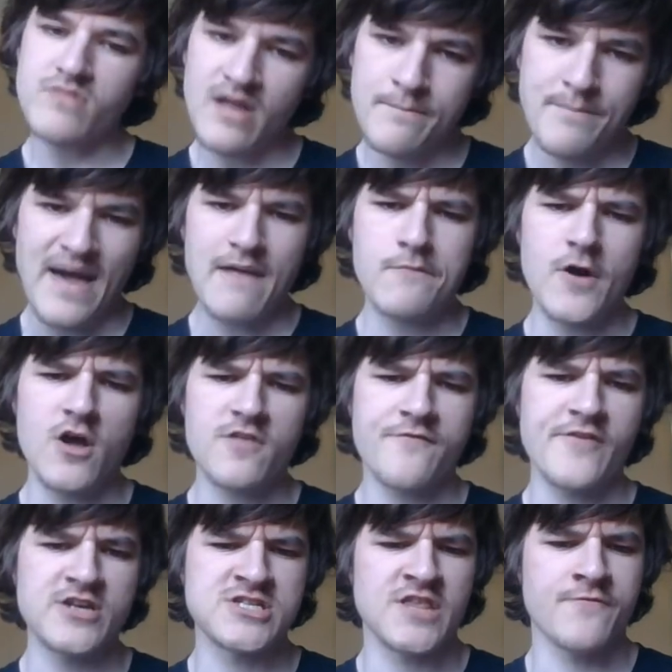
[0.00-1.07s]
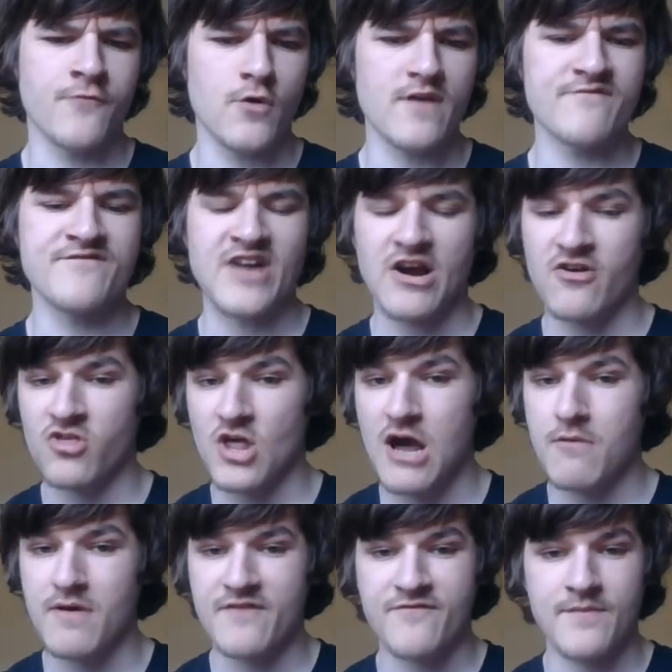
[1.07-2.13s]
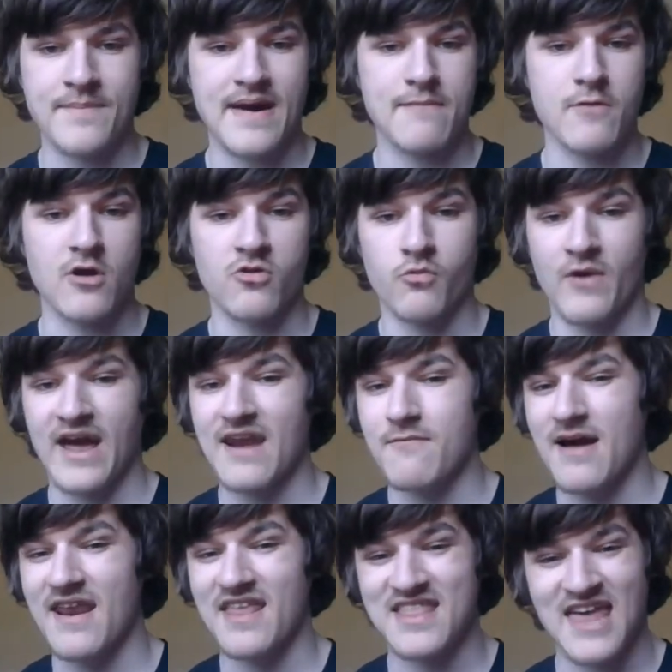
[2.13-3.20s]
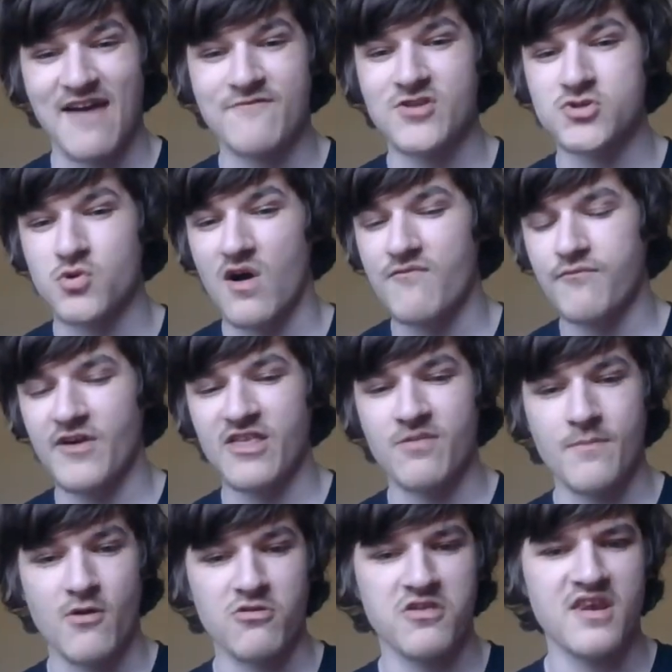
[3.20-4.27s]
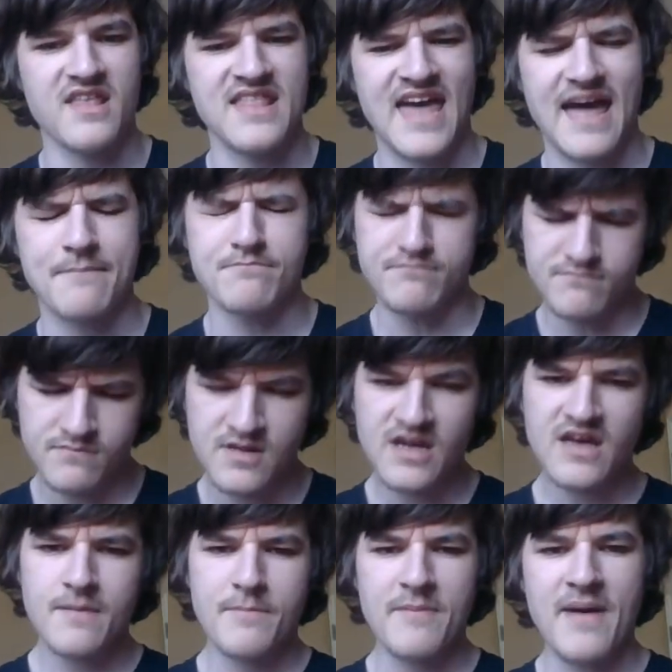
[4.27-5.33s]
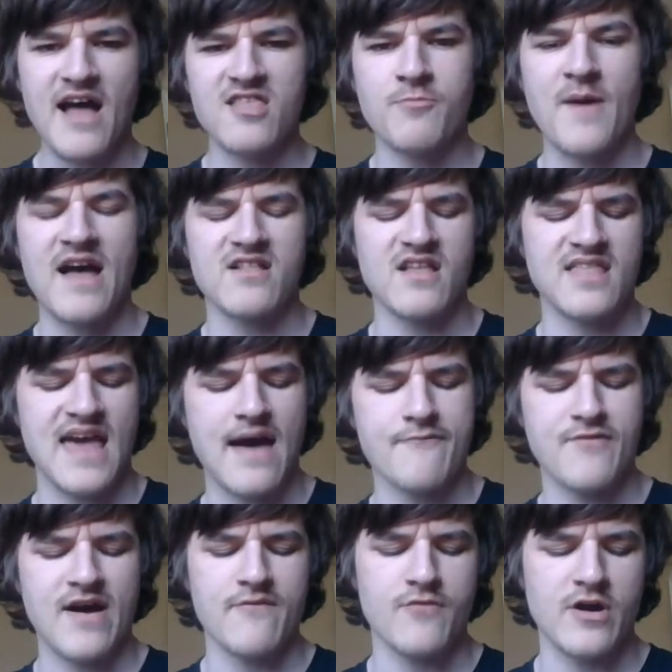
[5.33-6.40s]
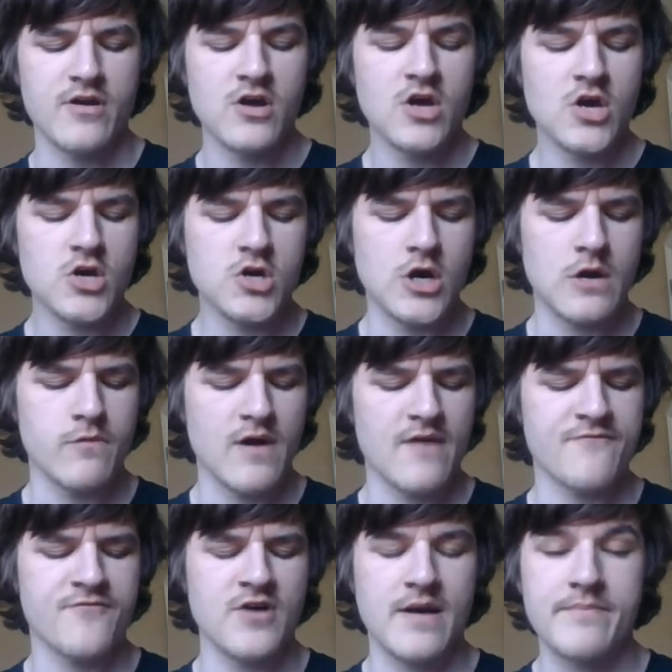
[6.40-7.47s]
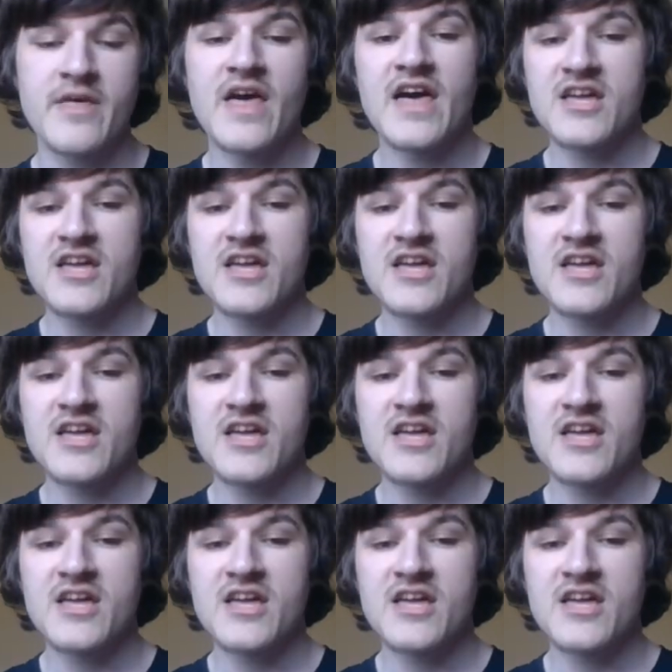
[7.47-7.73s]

Ben Rhodes finishes fourth. Very solid run for Ben Rhodes. Ran around the 10th to 12th place most of the day, but bounced back to top five run. Good run for him.